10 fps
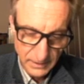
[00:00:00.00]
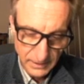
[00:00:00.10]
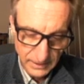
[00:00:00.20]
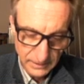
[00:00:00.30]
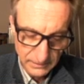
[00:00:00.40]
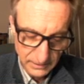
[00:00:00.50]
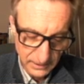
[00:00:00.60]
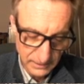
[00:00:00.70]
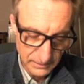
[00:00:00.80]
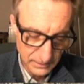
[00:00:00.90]
and
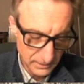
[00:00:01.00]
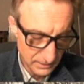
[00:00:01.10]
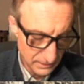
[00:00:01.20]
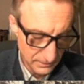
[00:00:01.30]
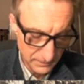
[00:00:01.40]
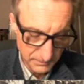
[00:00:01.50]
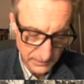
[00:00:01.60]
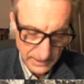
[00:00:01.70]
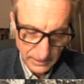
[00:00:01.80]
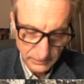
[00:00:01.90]

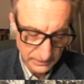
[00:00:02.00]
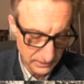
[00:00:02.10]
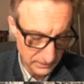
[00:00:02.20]
the outlet can